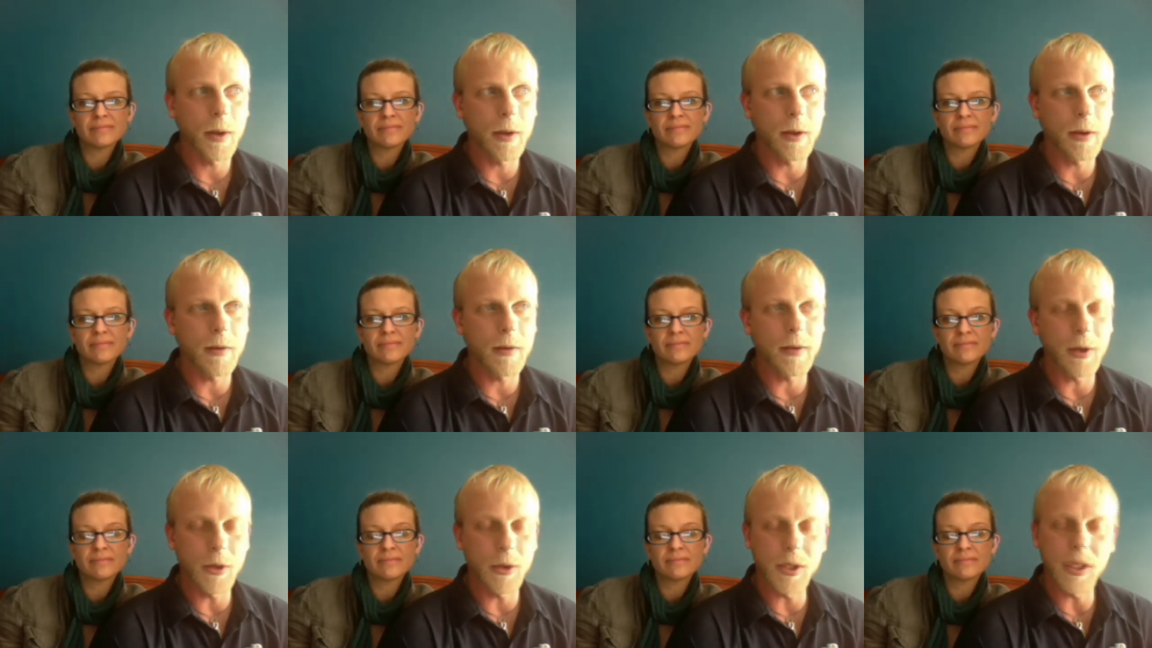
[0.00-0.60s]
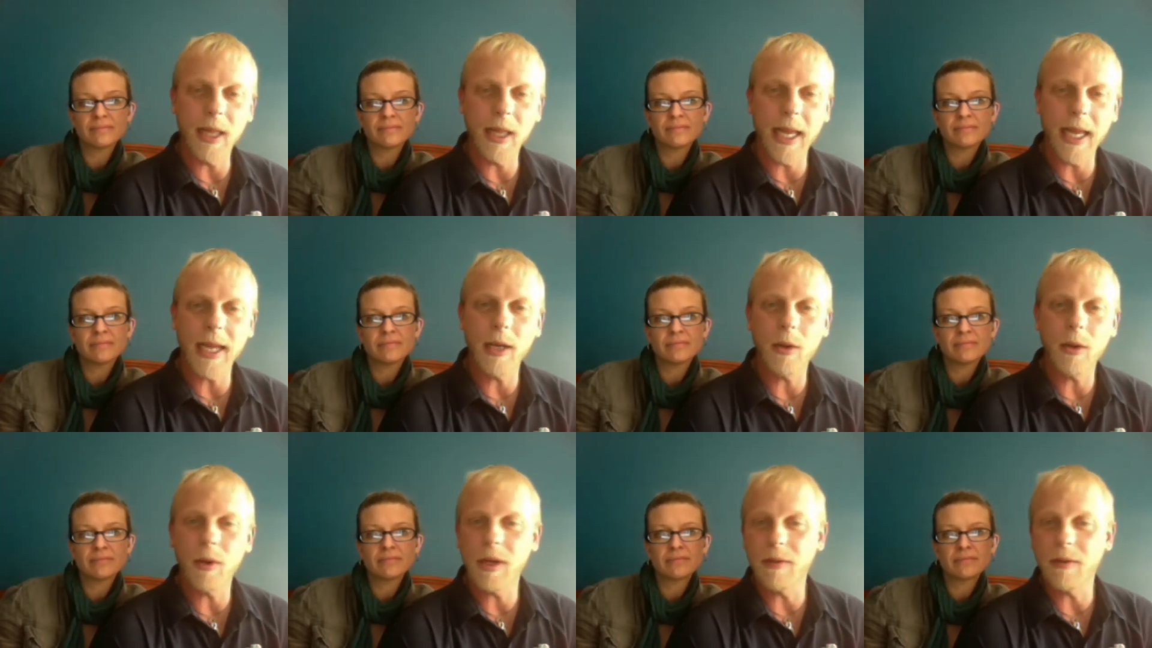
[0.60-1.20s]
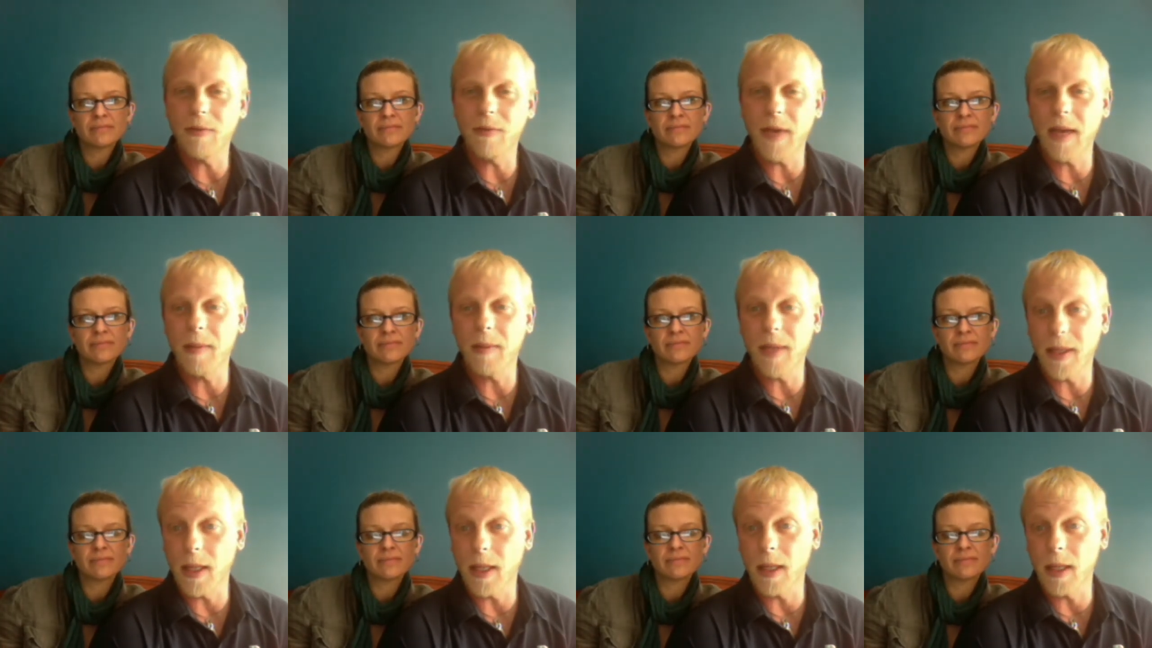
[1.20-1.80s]
Speaker 1: there's a landowning
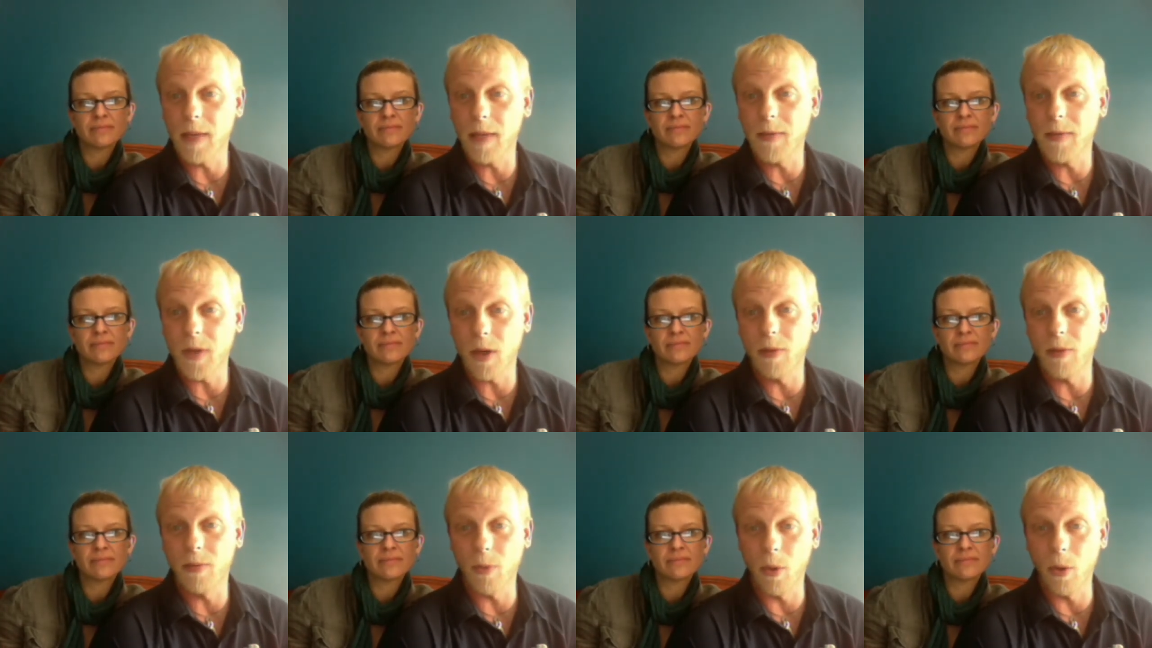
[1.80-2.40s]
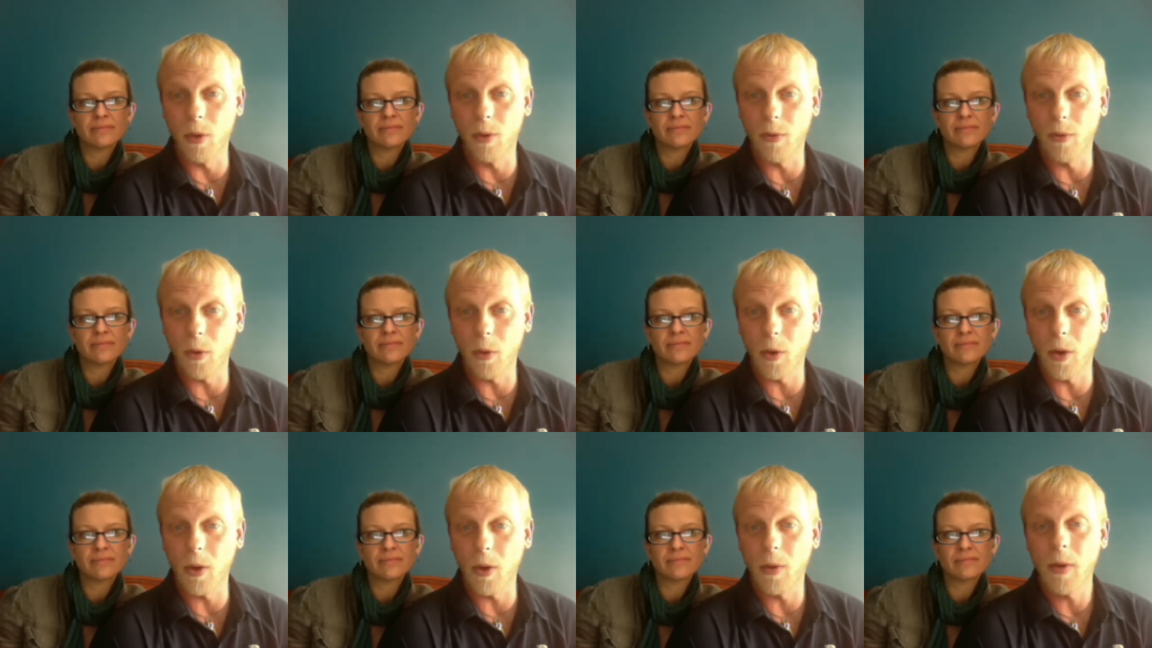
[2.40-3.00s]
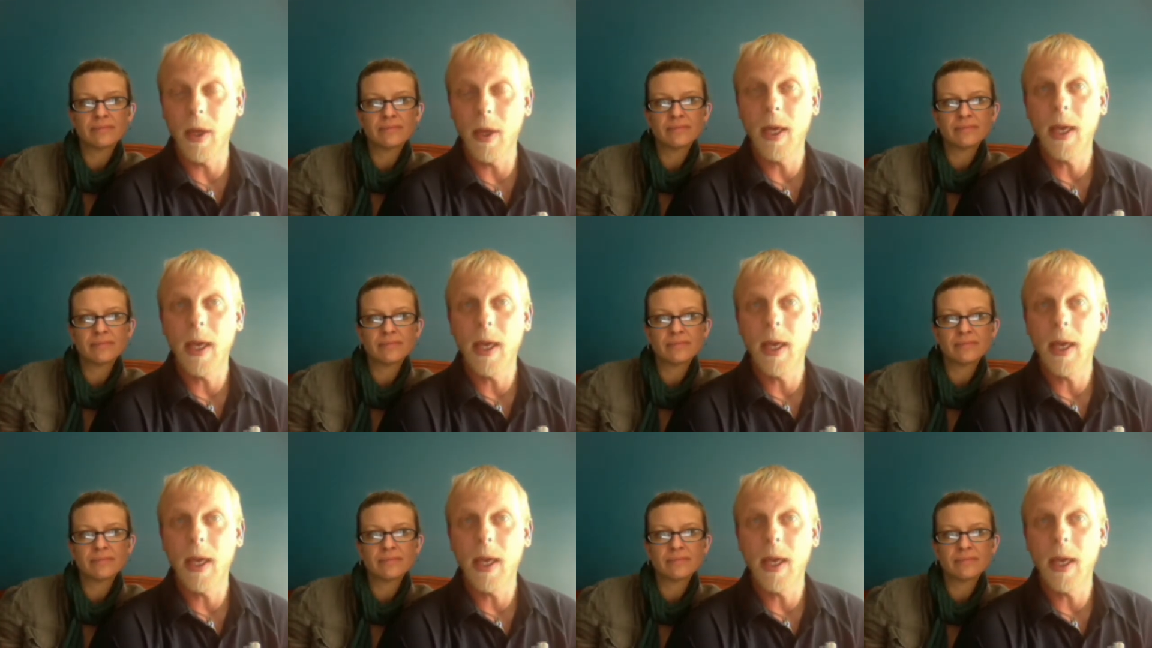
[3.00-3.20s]
family that lives on Voro Voro,